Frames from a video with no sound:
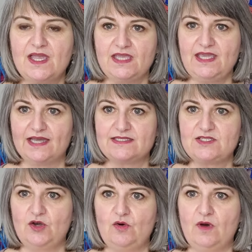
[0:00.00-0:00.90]
yeah,
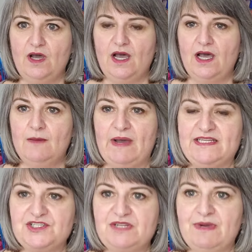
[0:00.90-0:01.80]
so um, I
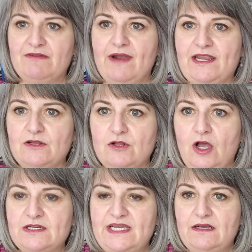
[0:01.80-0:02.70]
just did my regular
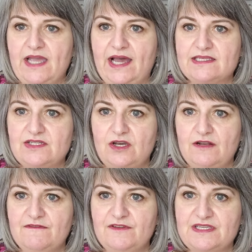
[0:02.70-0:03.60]
long tail cast
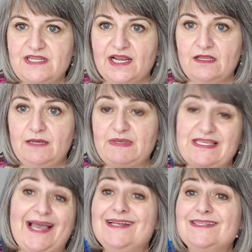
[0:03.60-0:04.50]
on for this neckline because I
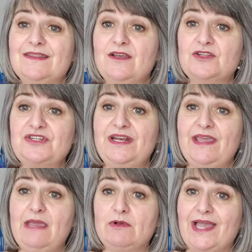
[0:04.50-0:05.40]
hadn't done the alternating
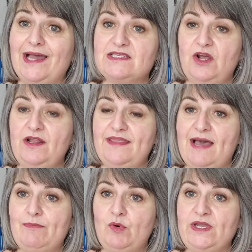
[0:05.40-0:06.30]
cable cast on at
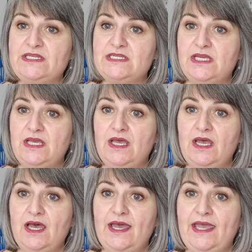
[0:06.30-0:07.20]
that point.
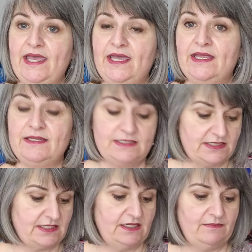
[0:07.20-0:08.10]
And
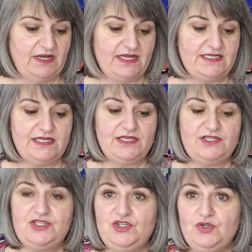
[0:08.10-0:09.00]
but I did
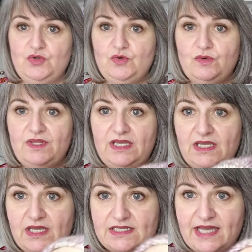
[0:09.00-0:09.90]
do the
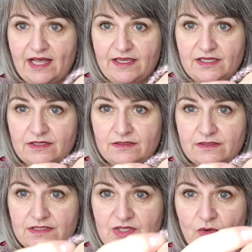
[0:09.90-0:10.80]
Italian
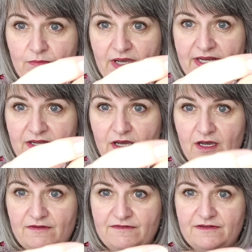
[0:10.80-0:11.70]
sewn bind
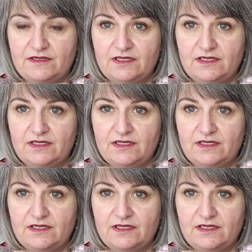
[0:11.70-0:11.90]
off.